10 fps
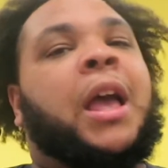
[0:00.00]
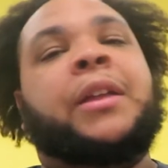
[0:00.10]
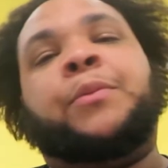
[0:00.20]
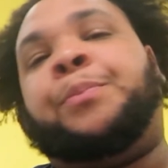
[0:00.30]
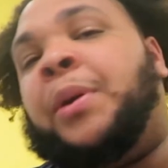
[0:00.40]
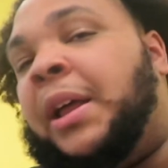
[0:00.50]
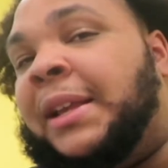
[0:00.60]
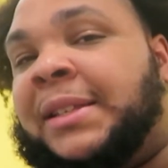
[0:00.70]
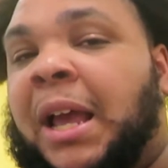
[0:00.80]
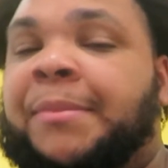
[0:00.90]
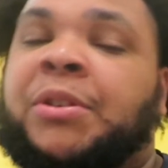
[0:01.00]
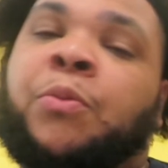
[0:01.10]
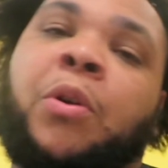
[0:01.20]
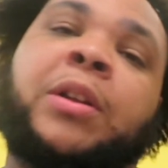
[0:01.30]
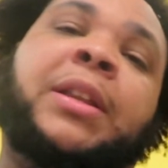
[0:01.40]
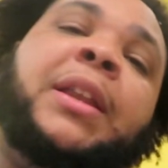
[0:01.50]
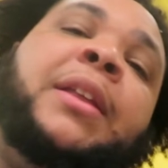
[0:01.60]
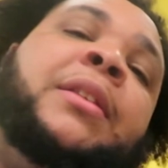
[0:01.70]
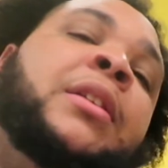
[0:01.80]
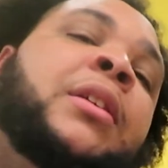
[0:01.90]
At times it worked,
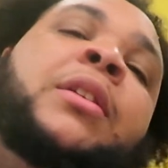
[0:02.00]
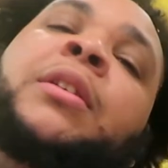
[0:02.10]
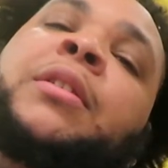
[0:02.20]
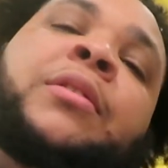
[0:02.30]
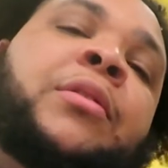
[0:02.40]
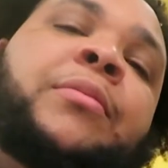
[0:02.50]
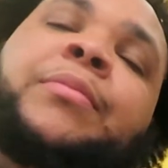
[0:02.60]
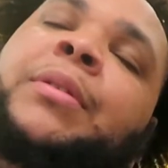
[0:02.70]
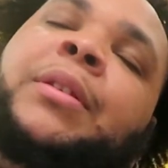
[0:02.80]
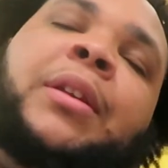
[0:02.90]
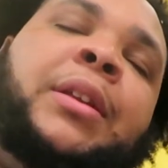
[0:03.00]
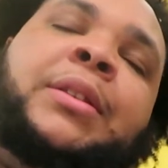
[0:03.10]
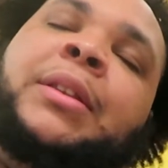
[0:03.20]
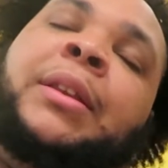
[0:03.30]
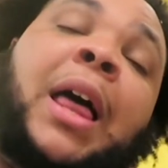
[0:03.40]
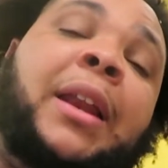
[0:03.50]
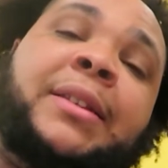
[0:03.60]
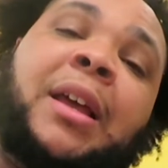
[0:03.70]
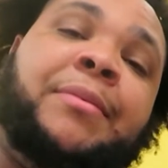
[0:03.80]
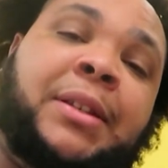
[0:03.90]
and then a lot
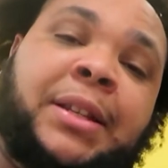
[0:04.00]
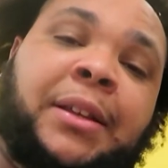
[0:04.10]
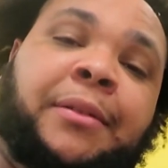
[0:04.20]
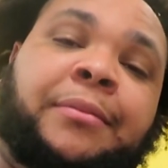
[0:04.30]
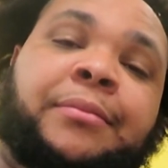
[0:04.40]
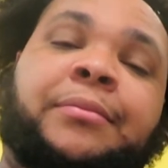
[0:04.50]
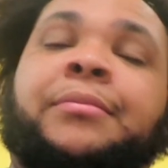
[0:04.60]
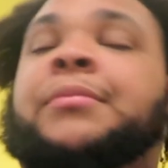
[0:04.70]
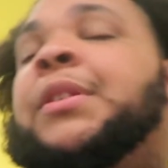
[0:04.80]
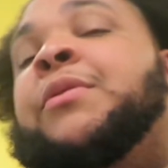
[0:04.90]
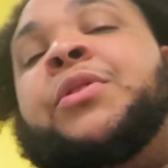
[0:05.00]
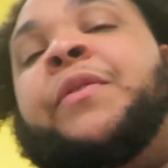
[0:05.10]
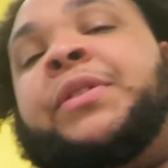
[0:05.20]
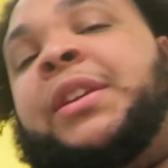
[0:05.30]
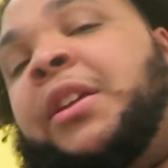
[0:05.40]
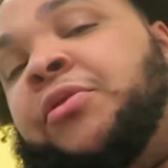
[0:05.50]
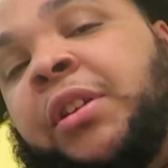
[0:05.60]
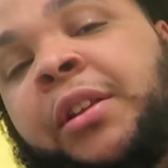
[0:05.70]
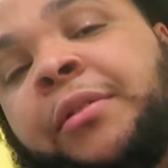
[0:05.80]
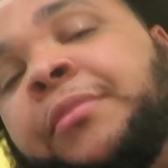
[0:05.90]
of times it didn't. It was
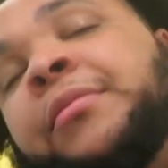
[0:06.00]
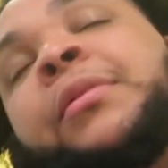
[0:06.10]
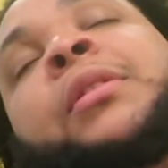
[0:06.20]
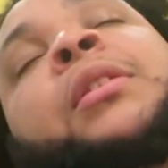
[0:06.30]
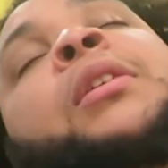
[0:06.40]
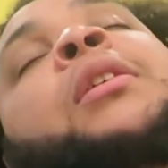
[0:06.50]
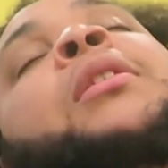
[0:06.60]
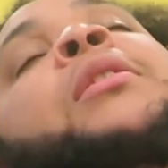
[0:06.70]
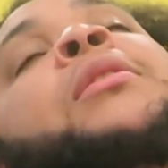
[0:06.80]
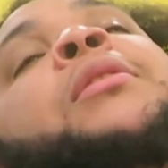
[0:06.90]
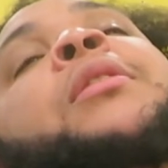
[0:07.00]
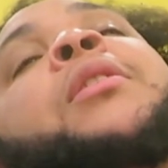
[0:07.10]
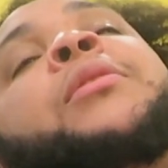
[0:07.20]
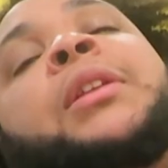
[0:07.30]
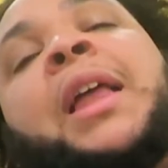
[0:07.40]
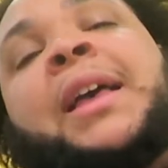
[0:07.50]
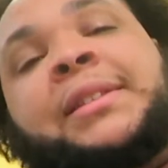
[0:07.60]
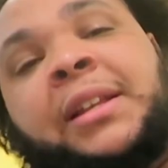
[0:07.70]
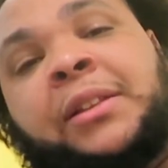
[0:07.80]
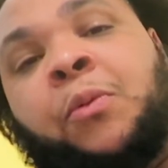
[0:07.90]
oversaturated. You know, the
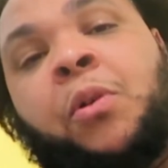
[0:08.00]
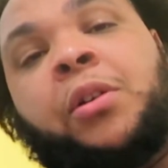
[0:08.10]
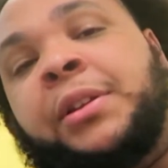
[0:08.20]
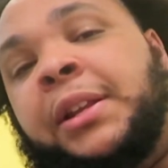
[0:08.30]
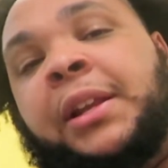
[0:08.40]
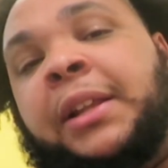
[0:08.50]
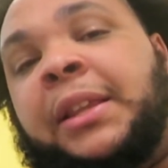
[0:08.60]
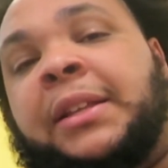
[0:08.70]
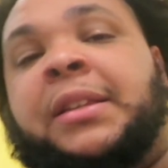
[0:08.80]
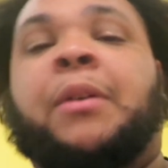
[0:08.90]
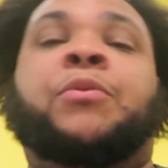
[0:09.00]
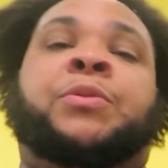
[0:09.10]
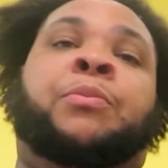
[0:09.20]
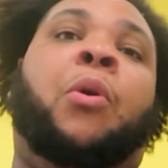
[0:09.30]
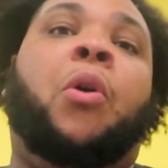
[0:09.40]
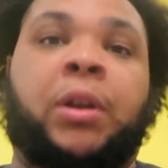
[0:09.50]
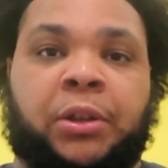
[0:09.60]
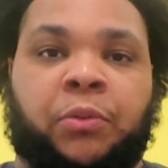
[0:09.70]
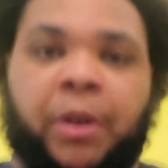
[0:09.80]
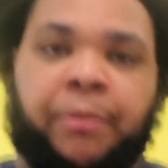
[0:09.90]
last thing the world needed at that time was more
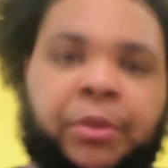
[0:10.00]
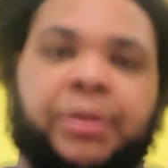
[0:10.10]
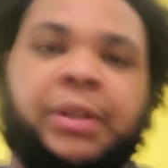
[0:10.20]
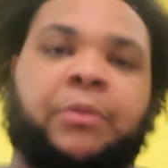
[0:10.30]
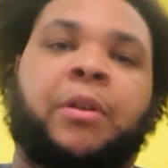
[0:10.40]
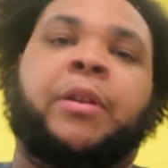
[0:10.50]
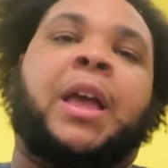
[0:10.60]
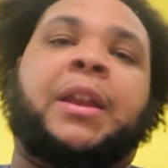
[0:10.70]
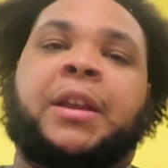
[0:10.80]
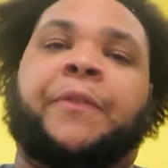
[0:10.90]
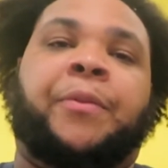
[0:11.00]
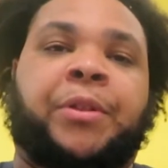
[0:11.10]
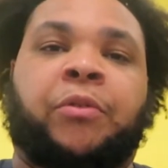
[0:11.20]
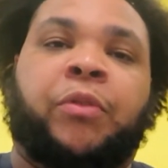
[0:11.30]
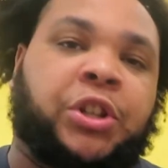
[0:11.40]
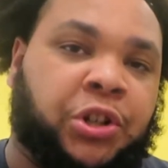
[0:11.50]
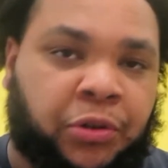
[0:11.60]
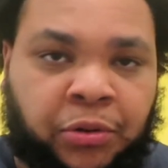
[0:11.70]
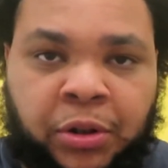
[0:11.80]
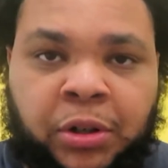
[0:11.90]
Lil Wayne music. We already had enough of the
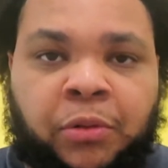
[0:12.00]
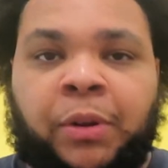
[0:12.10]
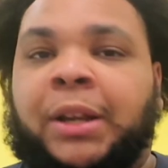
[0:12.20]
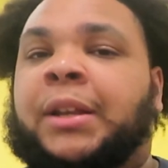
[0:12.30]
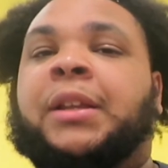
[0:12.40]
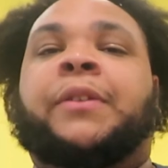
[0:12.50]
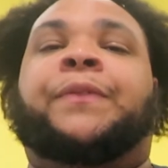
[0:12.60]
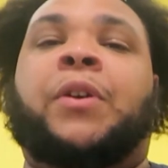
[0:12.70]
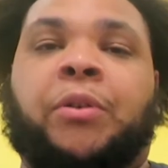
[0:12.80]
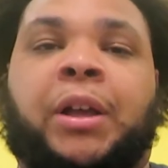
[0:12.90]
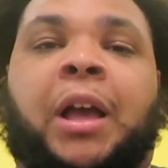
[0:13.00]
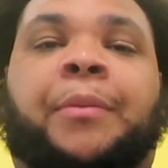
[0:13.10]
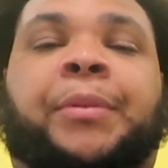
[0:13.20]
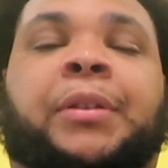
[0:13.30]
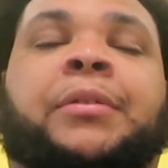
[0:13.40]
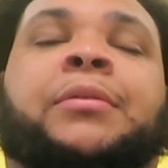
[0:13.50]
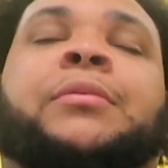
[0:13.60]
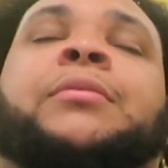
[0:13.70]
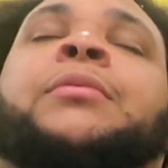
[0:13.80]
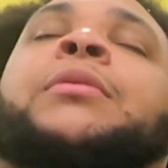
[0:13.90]
original. We didn't need a
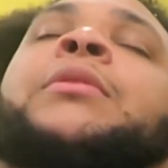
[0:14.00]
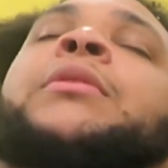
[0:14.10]
photocopy.